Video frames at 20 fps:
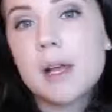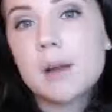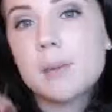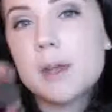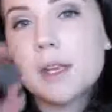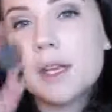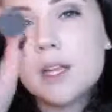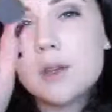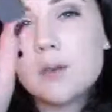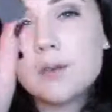black I'm
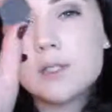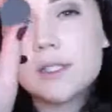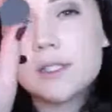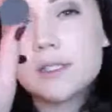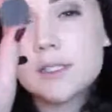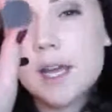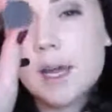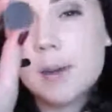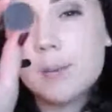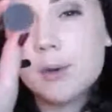going to use is
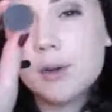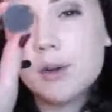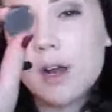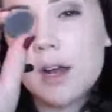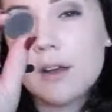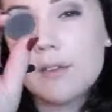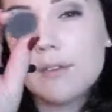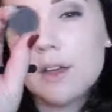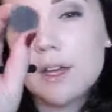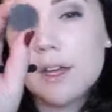
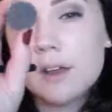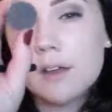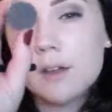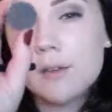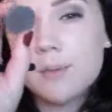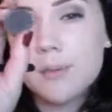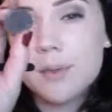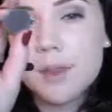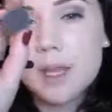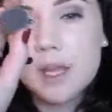Typographic
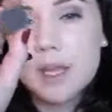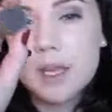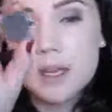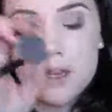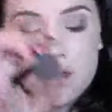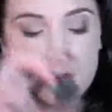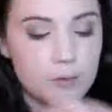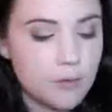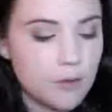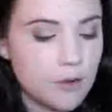
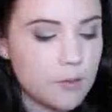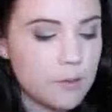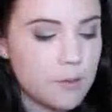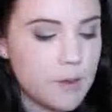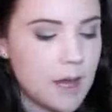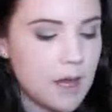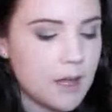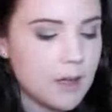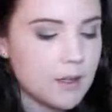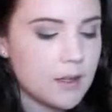for
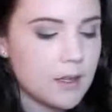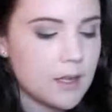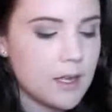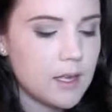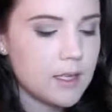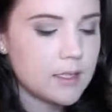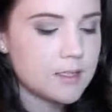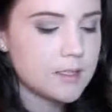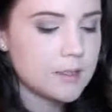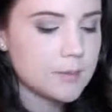MAC.
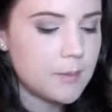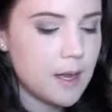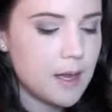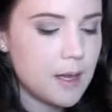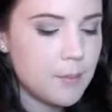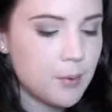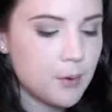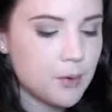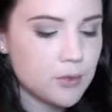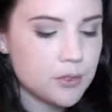It's
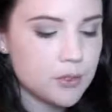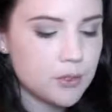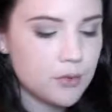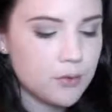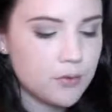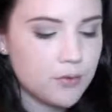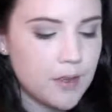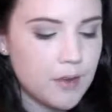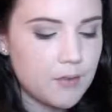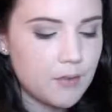my personal
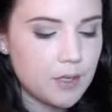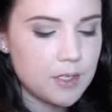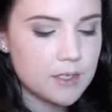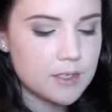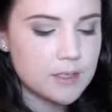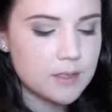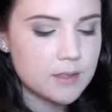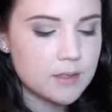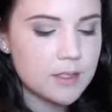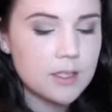favorite.
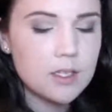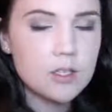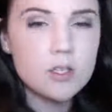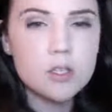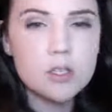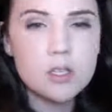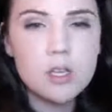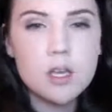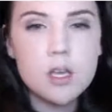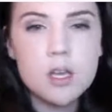It's a
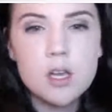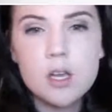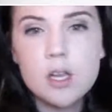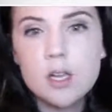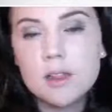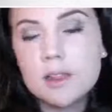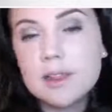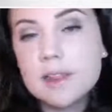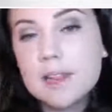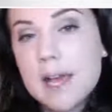little
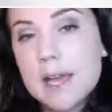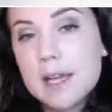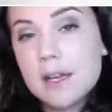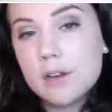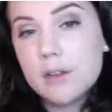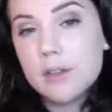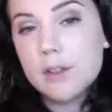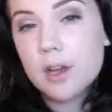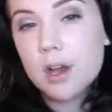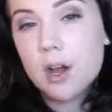
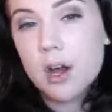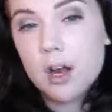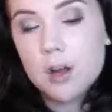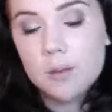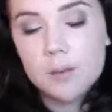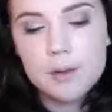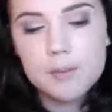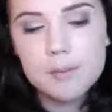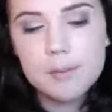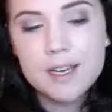lighter than
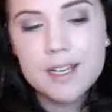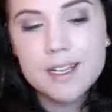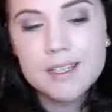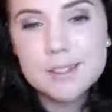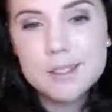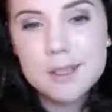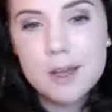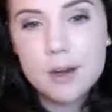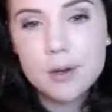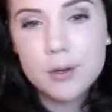Carbon, but
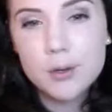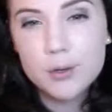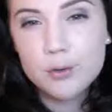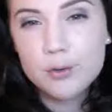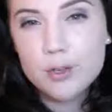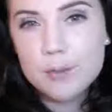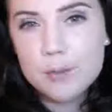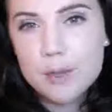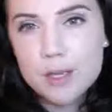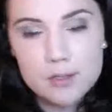it's got a
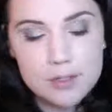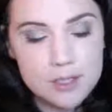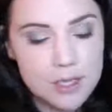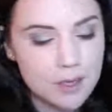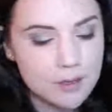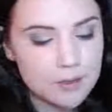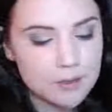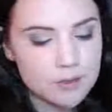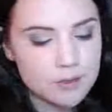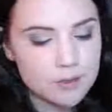creamier
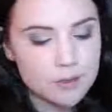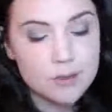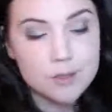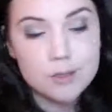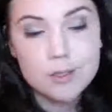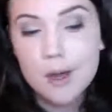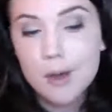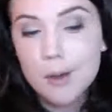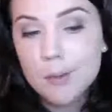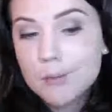texture,
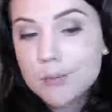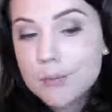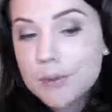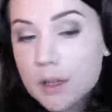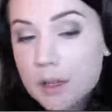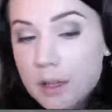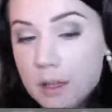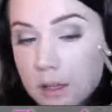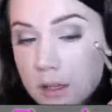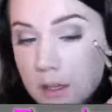so
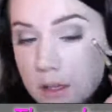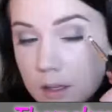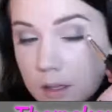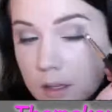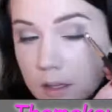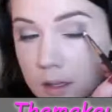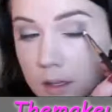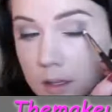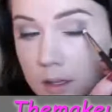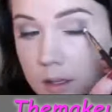
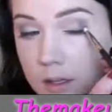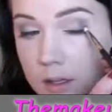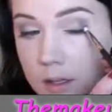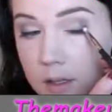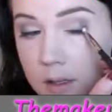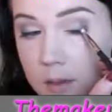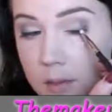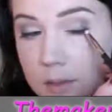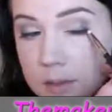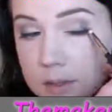
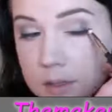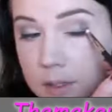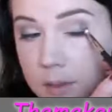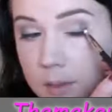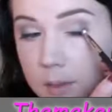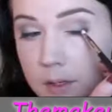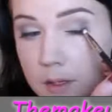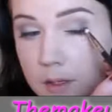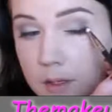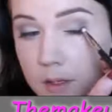I'm just going
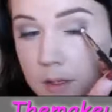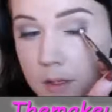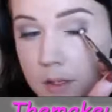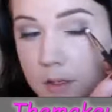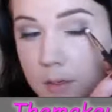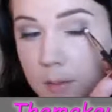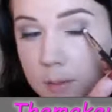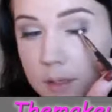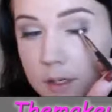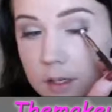to put a
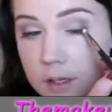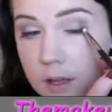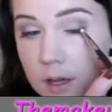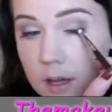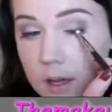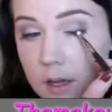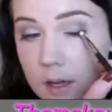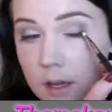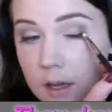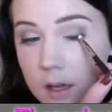little bit of
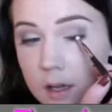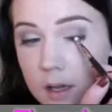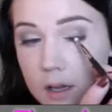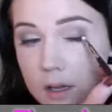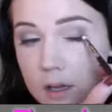that.